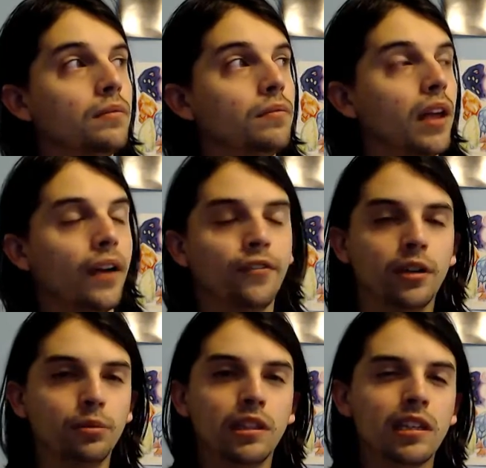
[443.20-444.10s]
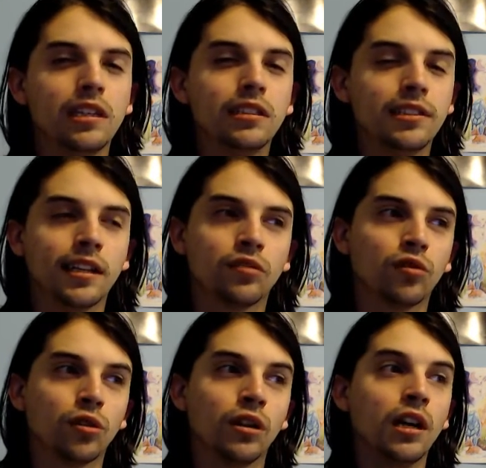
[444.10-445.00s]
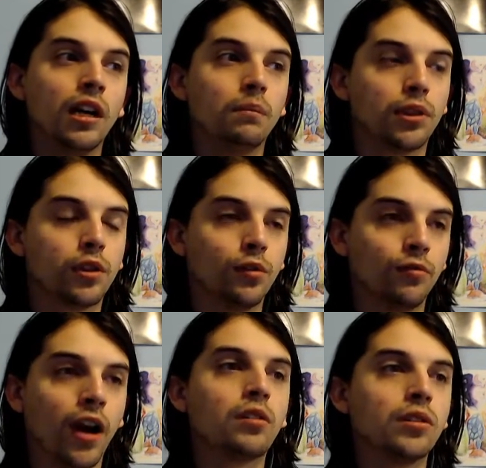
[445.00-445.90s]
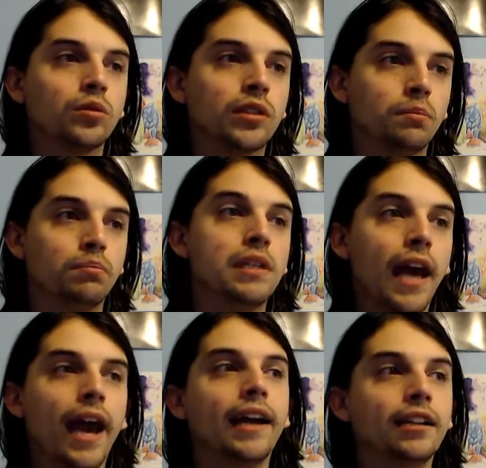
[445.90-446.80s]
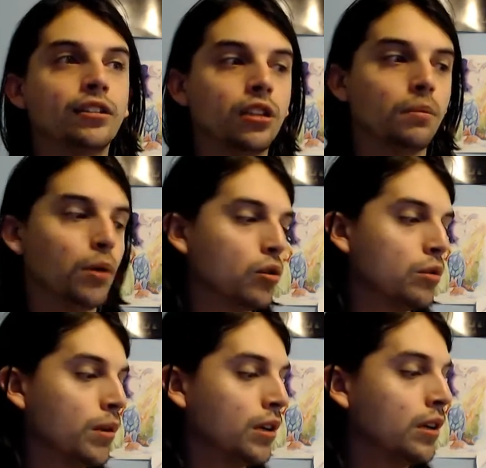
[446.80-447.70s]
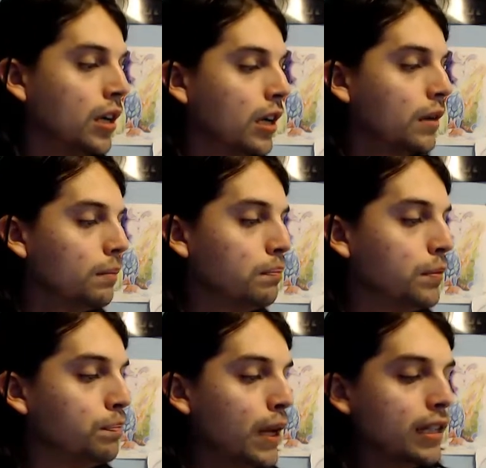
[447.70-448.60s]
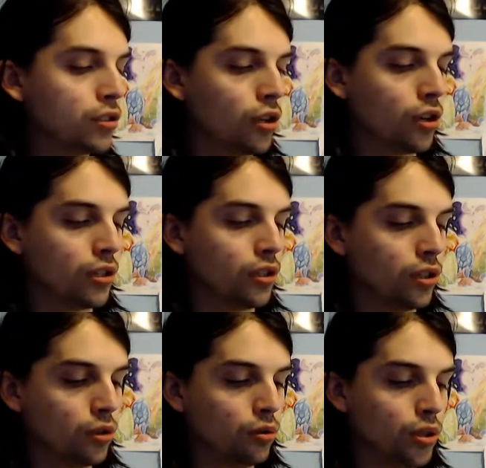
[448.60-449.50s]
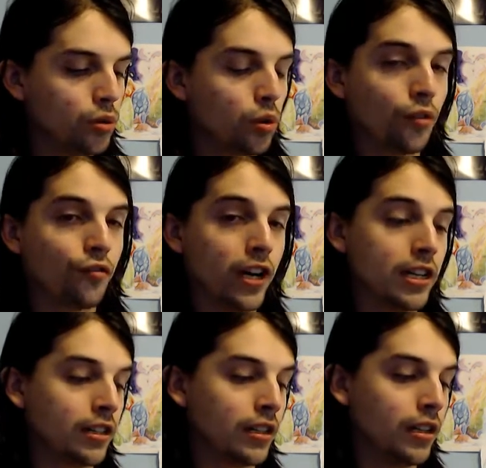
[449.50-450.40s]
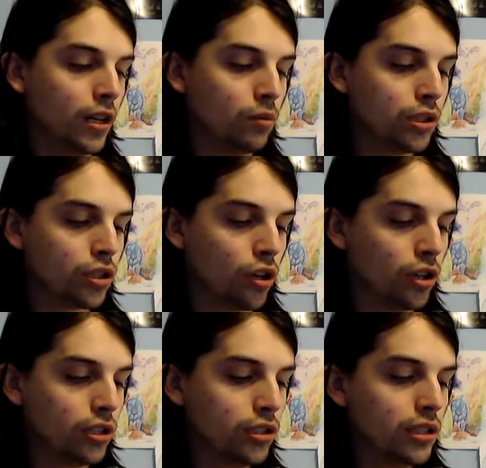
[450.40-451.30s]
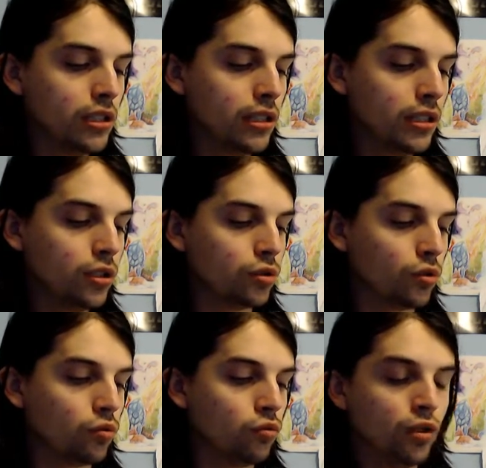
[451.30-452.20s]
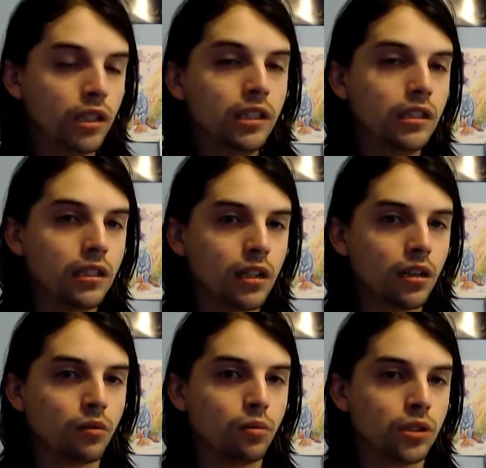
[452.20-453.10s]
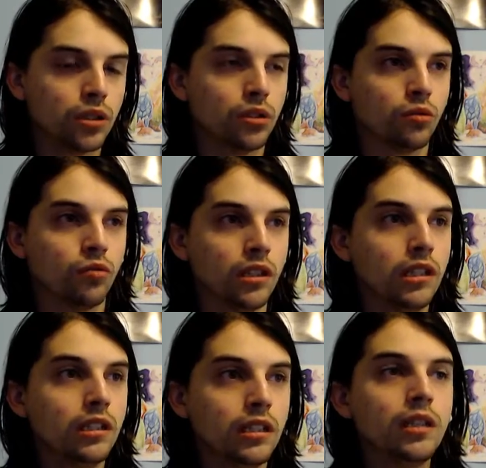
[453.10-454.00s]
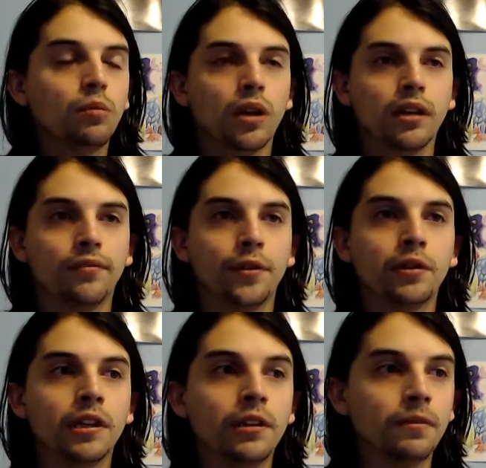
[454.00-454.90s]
I forget what the E stands for, but there are values to be added to the Pokemon based on who you are fighting, which honestly is which is a really neat way of doing it.